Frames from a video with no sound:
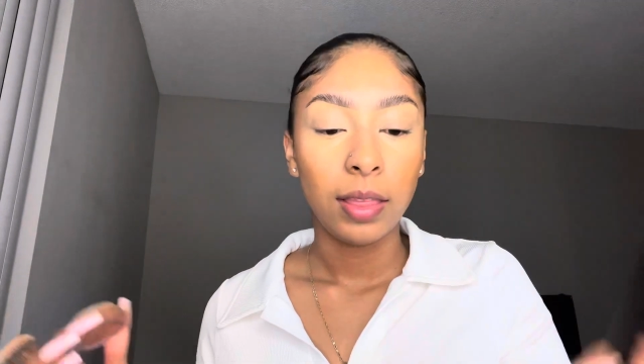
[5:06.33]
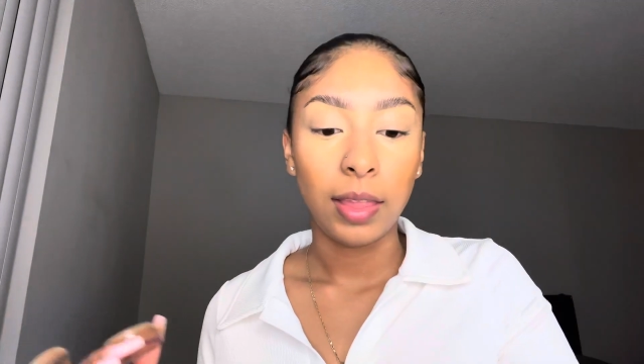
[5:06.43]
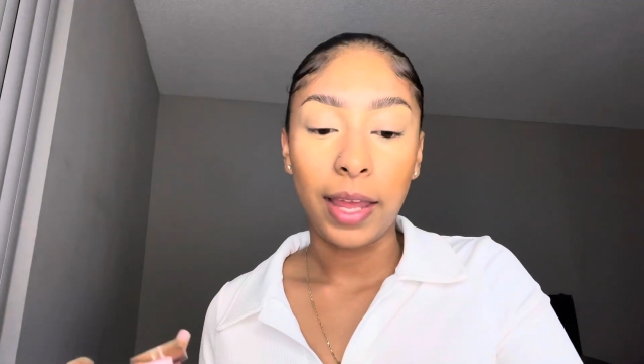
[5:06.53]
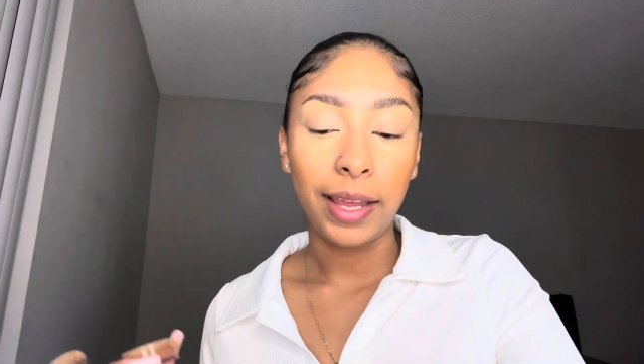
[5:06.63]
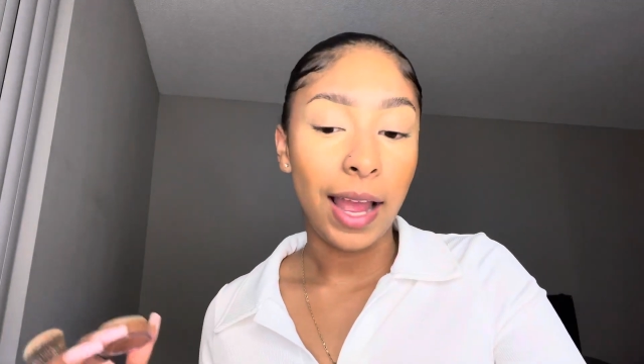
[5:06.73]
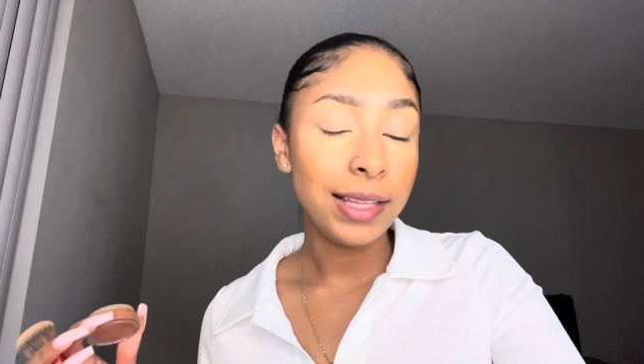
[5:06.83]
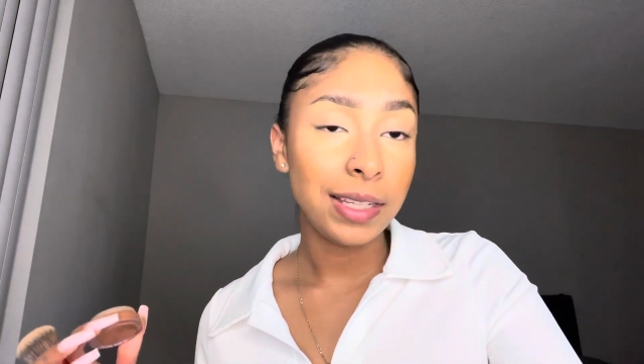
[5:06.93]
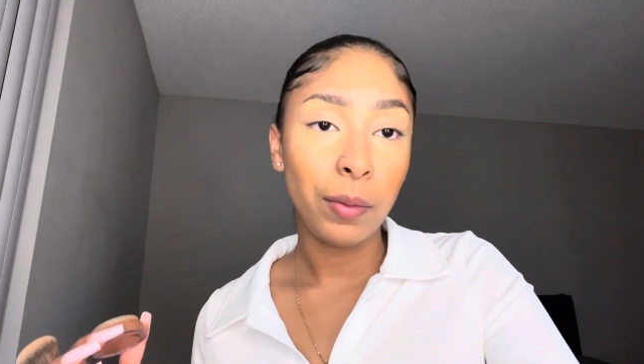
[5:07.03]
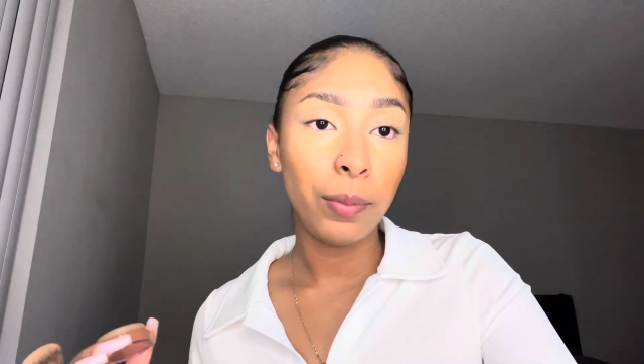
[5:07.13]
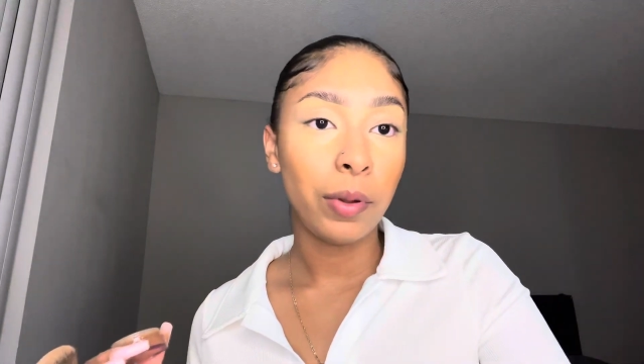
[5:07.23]
Like, I
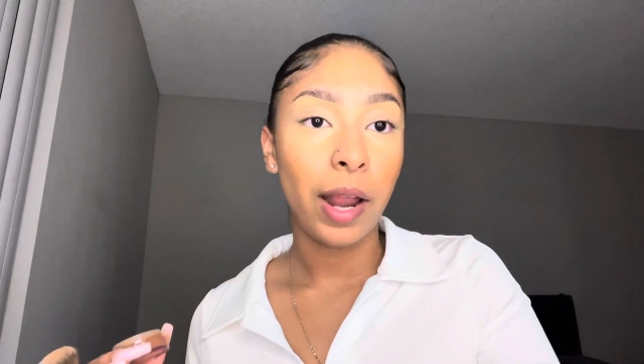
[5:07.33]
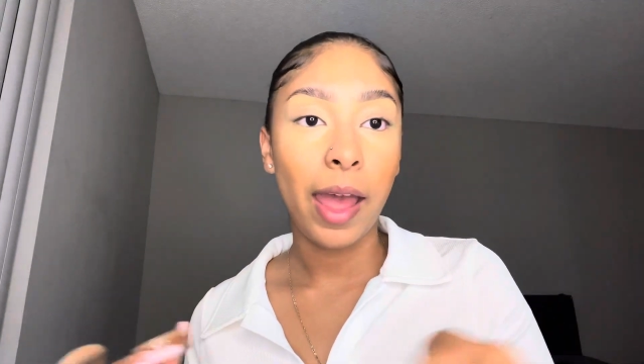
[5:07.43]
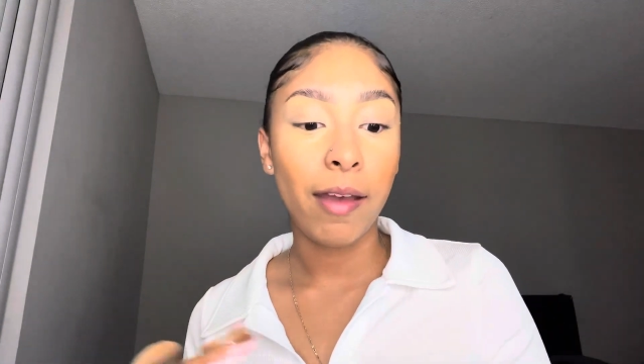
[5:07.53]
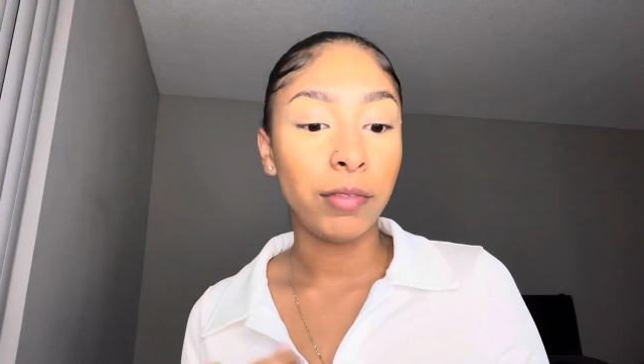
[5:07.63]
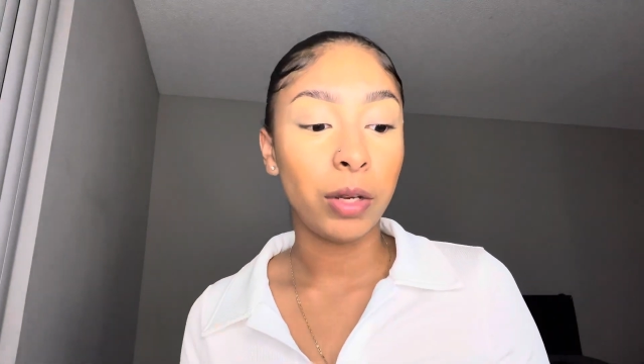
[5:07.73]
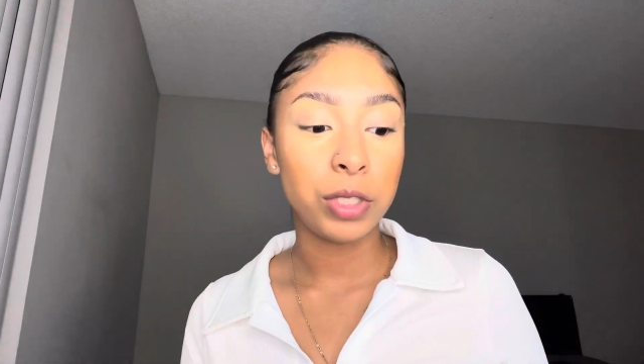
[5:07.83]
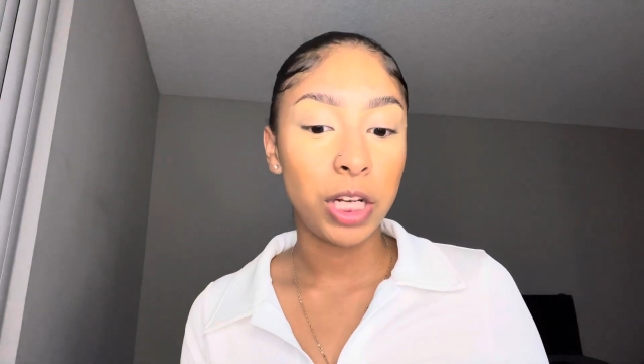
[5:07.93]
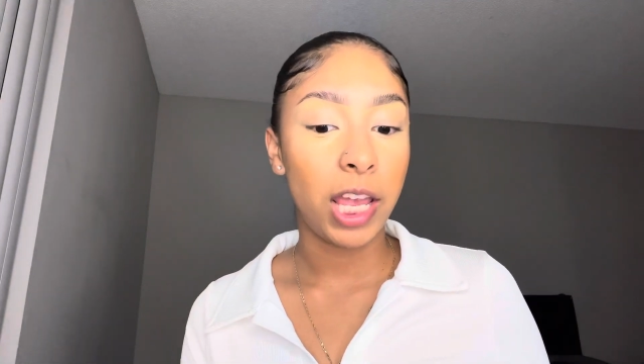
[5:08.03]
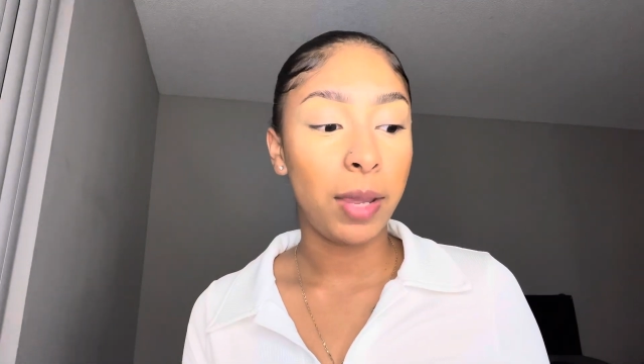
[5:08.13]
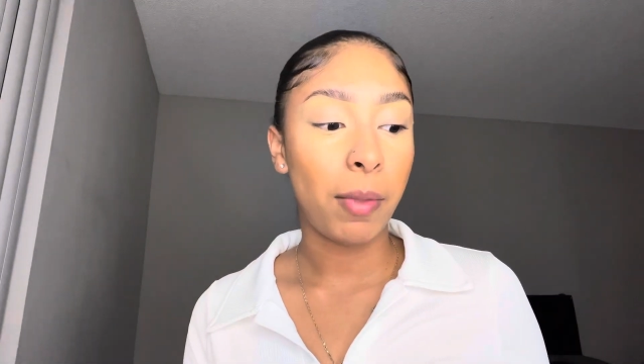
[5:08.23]
tell people and I have no shame.